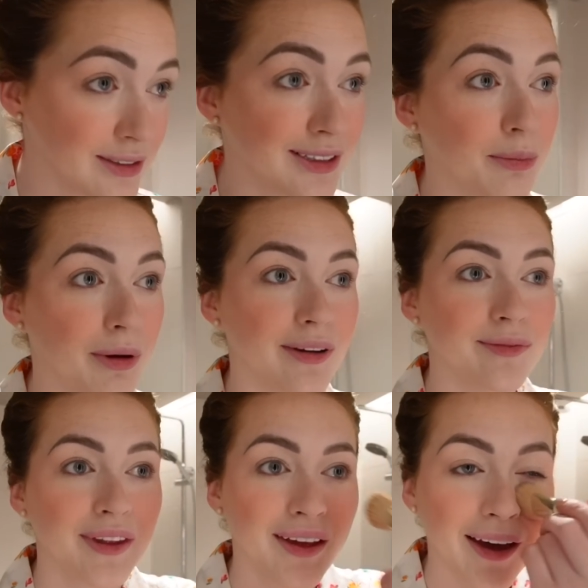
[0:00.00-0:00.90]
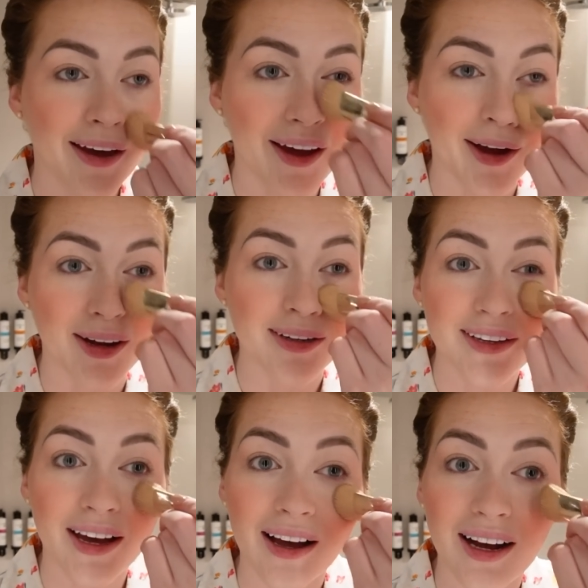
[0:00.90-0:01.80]
this in a bit.
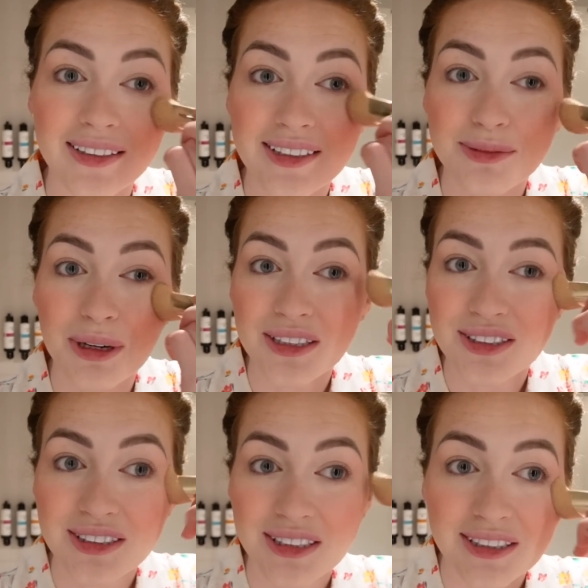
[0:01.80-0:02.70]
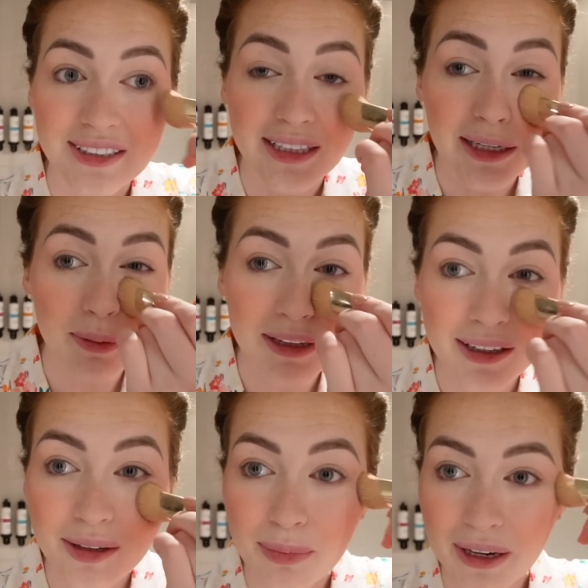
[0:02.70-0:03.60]
Yeah, I did manage to sleep a
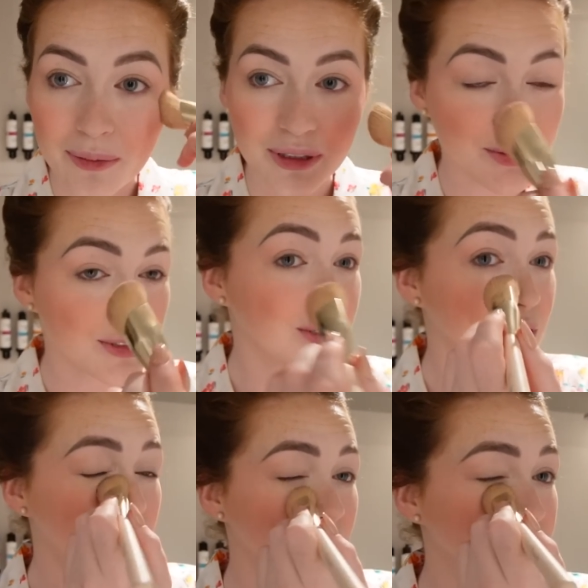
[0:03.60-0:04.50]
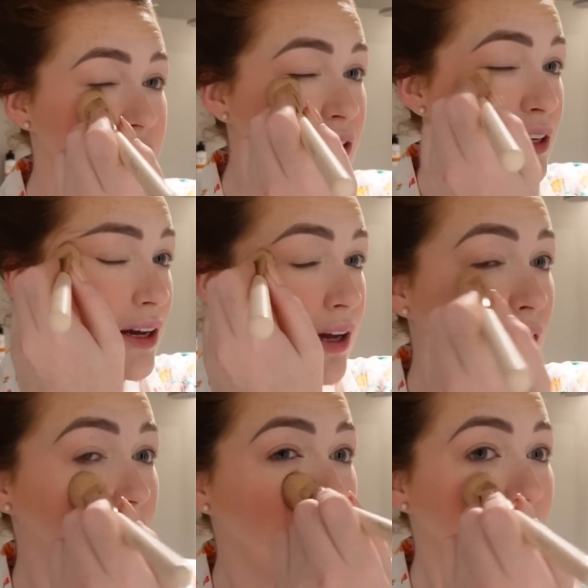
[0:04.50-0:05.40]
little bit, which was good.
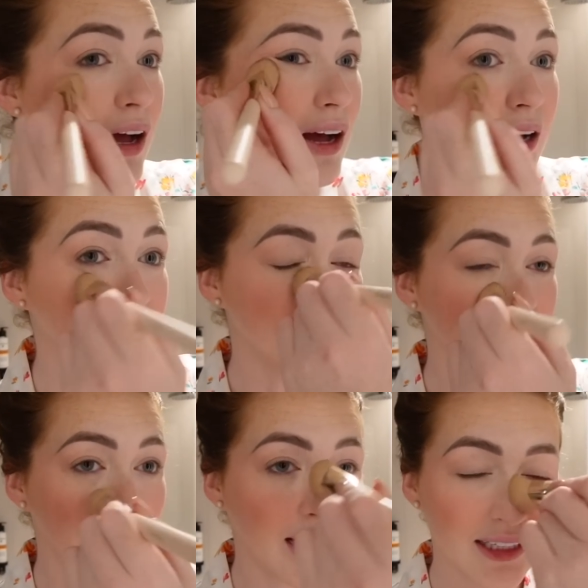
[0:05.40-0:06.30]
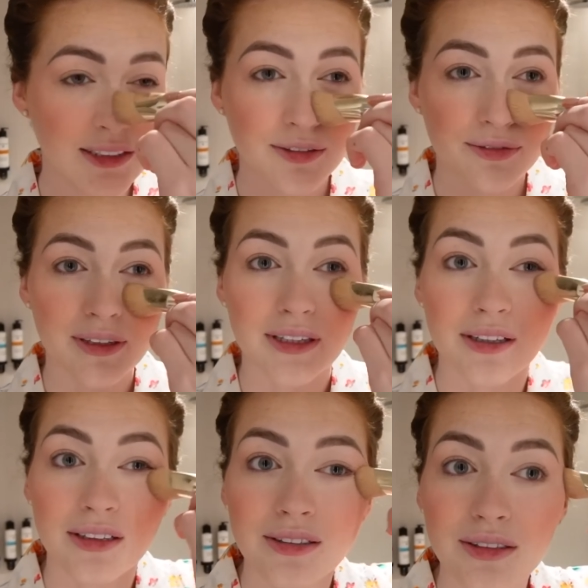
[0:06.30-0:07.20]
And I kind of
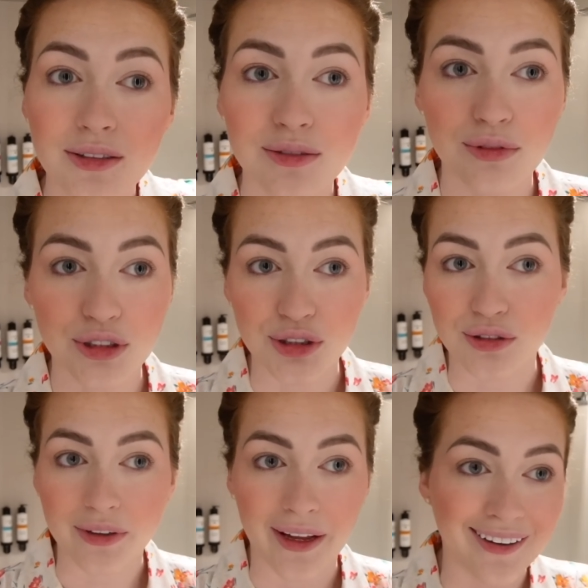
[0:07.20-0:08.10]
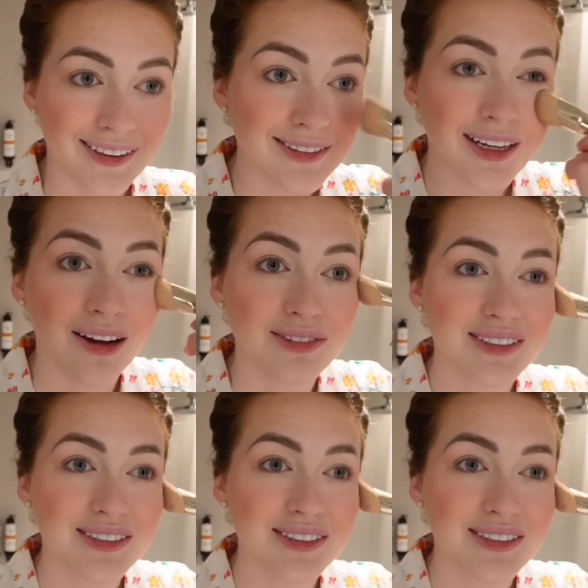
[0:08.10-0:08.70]
feel rejuvenated. I've